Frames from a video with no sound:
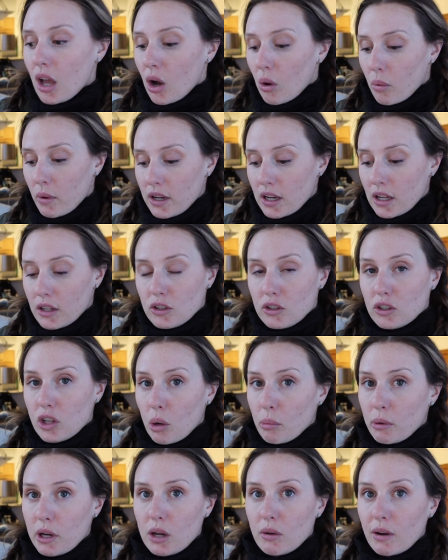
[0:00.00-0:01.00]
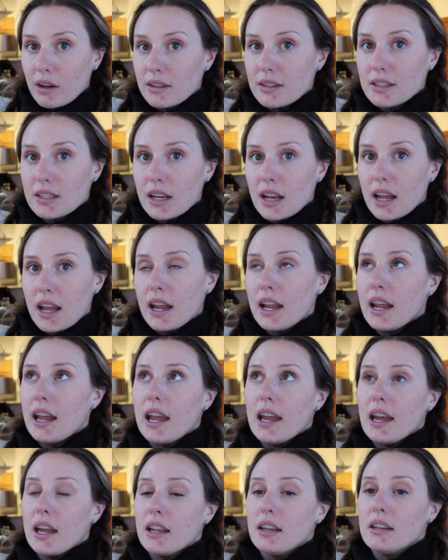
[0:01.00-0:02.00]
we did so many runs today
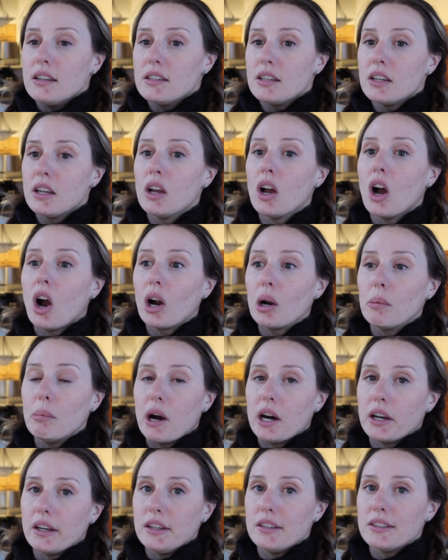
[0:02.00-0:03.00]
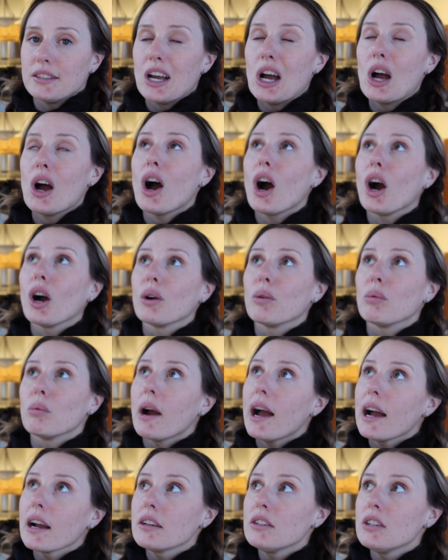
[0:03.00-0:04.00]
and our bodies are
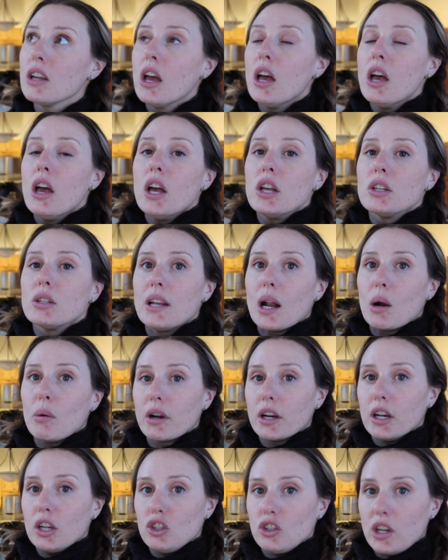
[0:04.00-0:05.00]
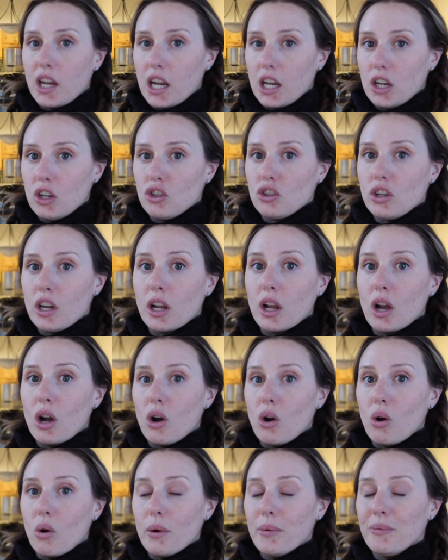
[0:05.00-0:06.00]
wrecked. So now we're gonna change and
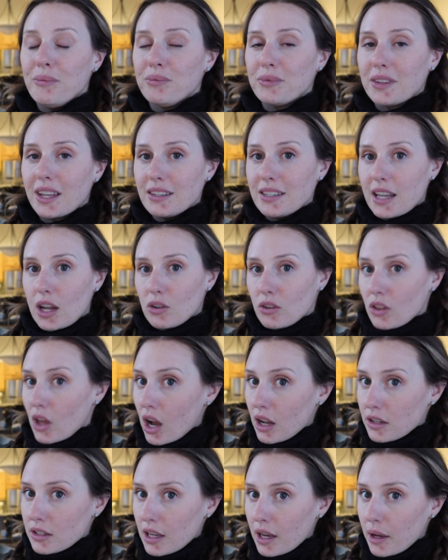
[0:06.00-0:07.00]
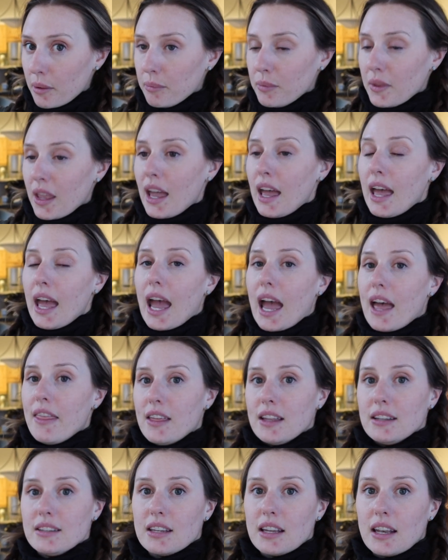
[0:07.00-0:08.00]
go down to the hot tub, and
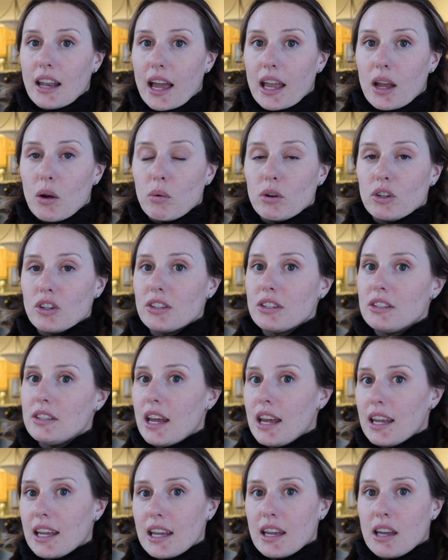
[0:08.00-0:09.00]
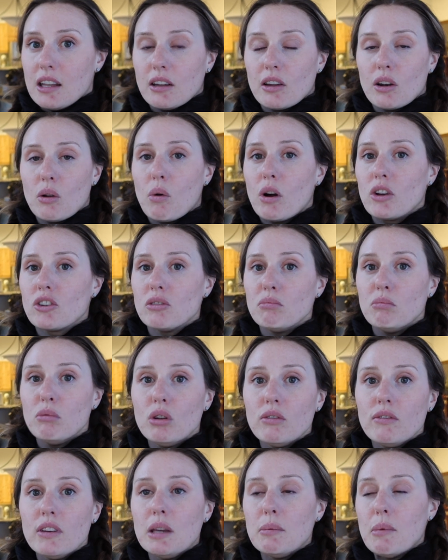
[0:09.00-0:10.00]
then tonight we're just staying in, gonna watch a
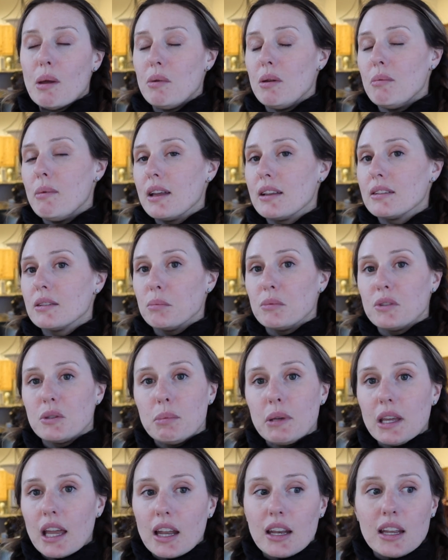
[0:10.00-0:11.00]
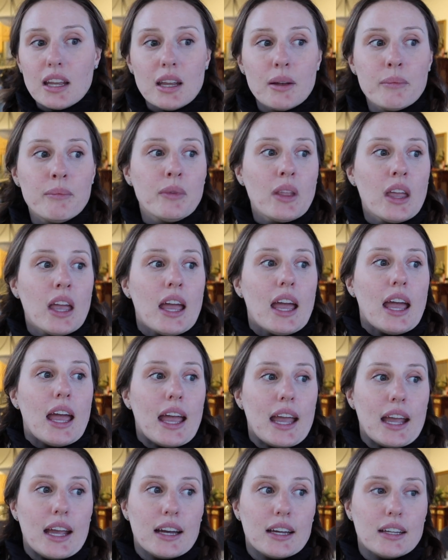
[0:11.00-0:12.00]
movie, maybe make some spaghetti
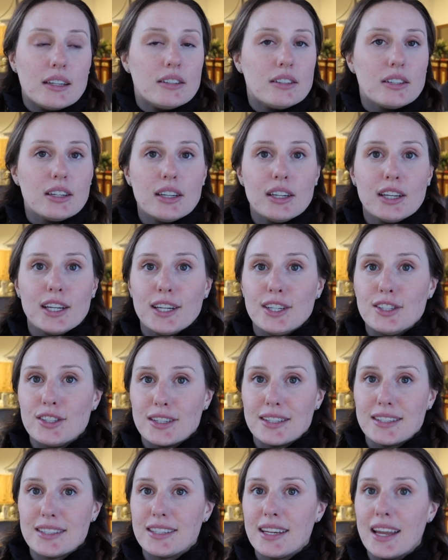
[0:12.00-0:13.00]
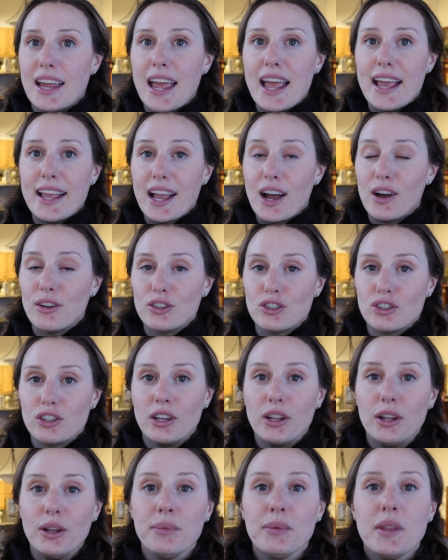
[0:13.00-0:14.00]
and just hang out and
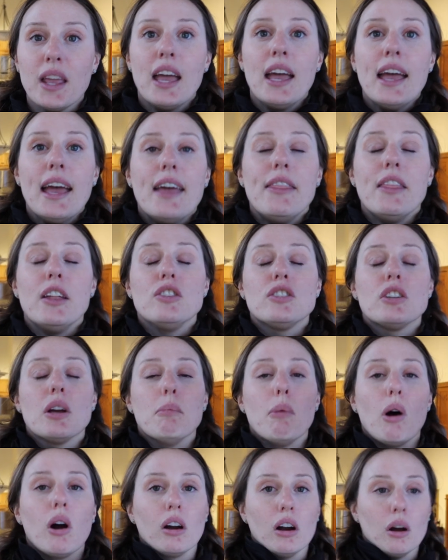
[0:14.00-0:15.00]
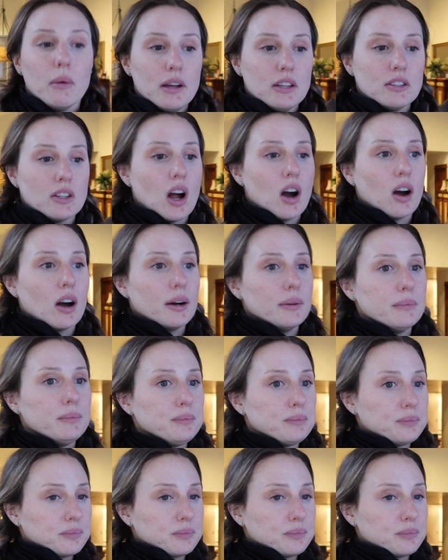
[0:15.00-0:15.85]
chill. And then tomorrow is our